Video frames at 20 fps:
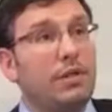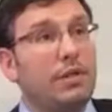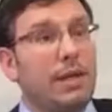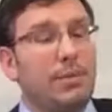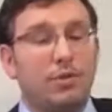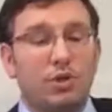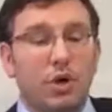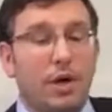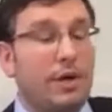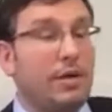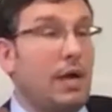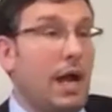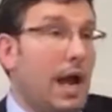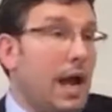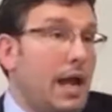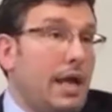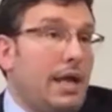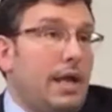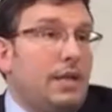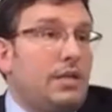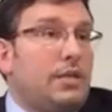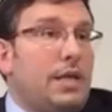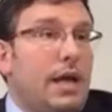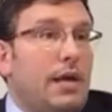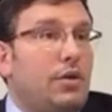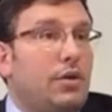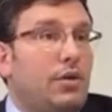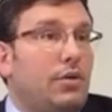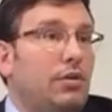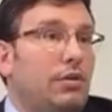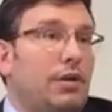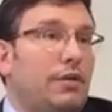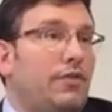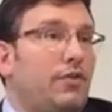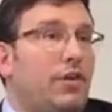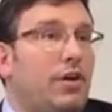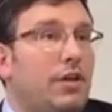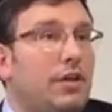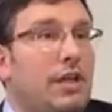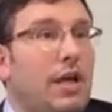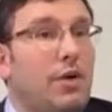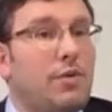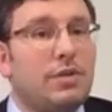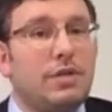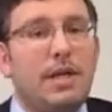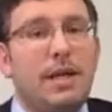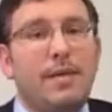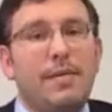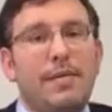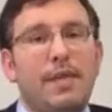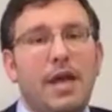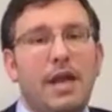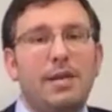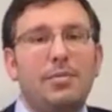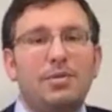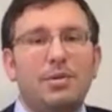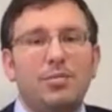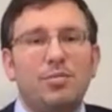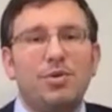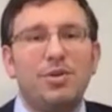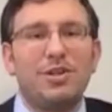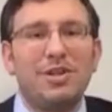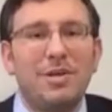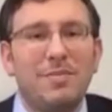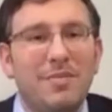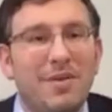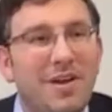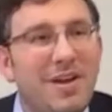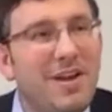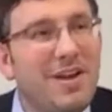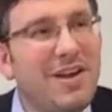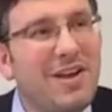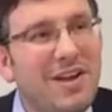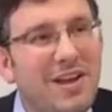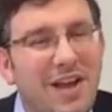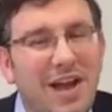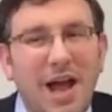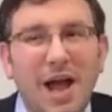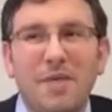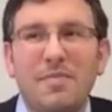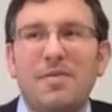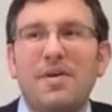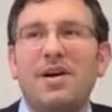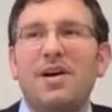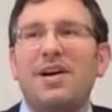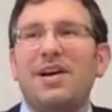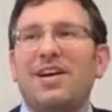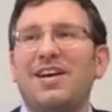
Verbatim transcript: I'm sorry, technical difficulty. I was not able to print that. There is no next week.